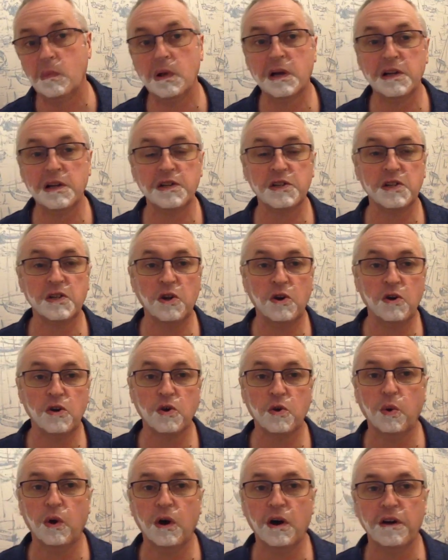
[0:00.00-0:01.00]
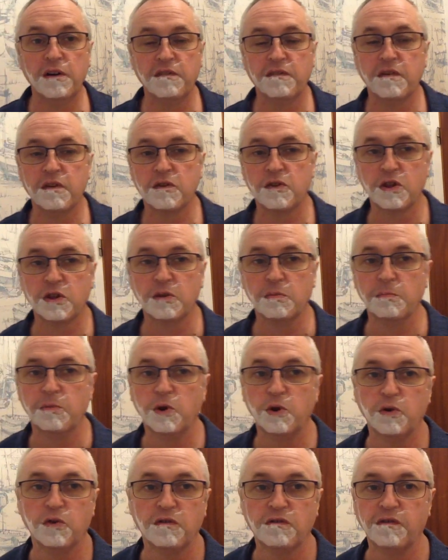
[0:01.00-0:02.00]
It's not quite as
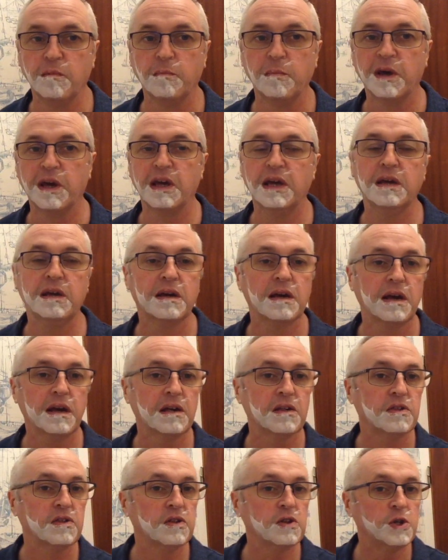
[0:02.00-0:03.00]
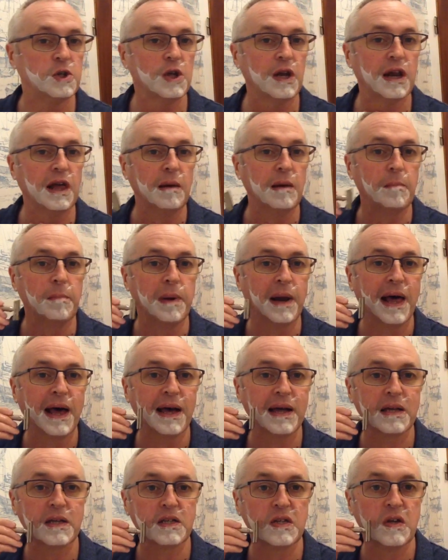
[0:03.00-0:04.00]
smooth for me as the Gillette
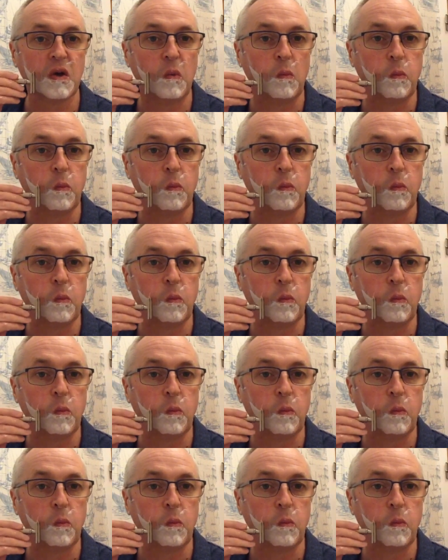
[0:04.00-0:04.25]
Blacks.